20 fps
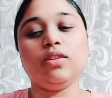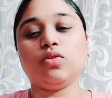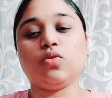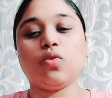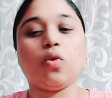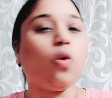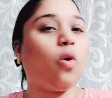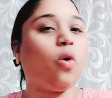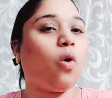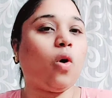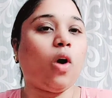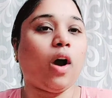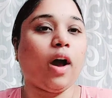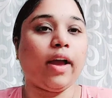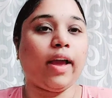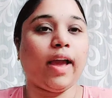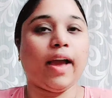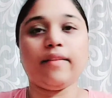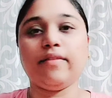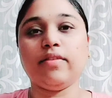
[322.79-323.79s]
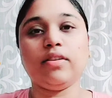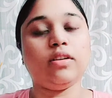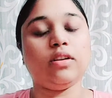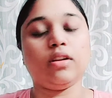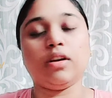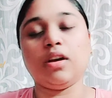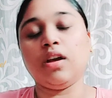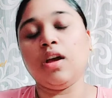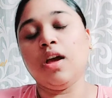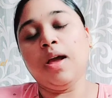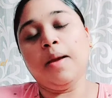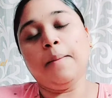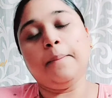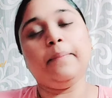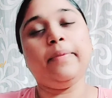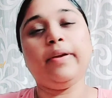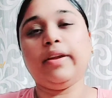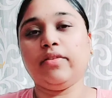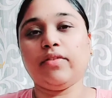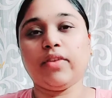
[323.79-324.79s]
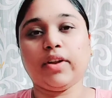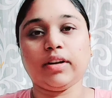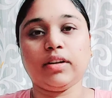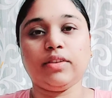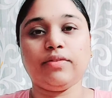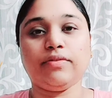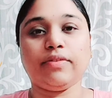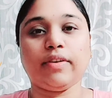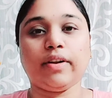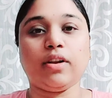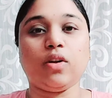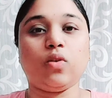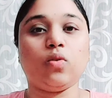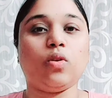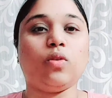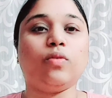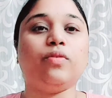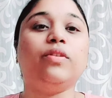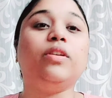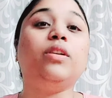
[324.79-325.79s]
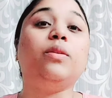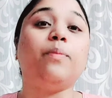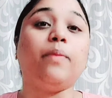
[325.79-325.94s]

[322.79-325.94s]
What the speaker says: so I haven't been rectified out of it.